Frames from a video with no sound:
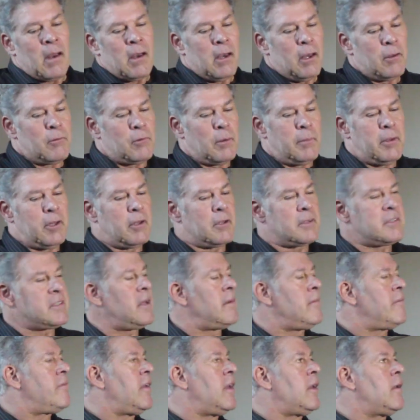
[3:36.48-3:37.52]
it will be the
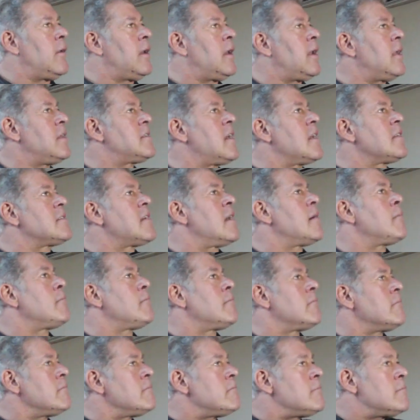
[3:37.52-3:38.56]
same thing against Azam.
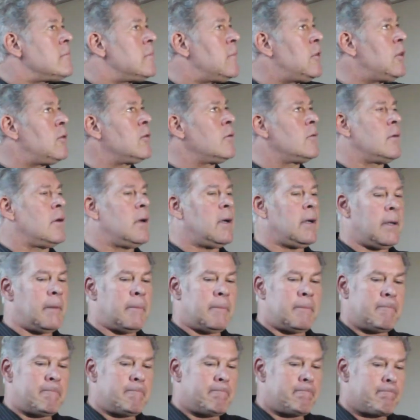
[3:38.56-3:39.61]
You know,
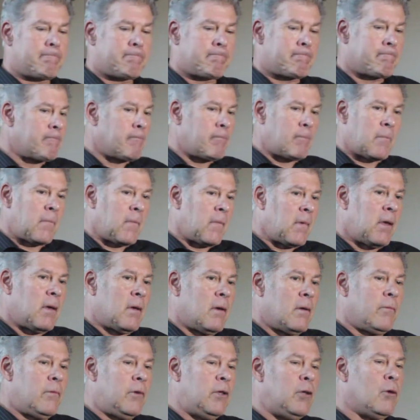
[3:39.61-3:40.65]

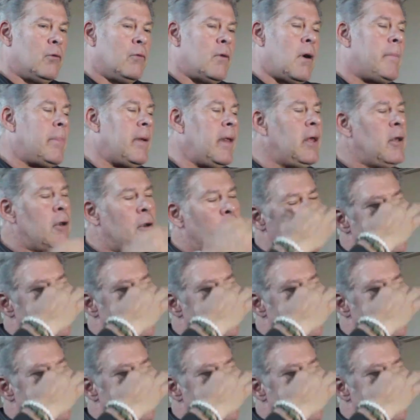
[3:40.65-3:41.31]
we know we are playing a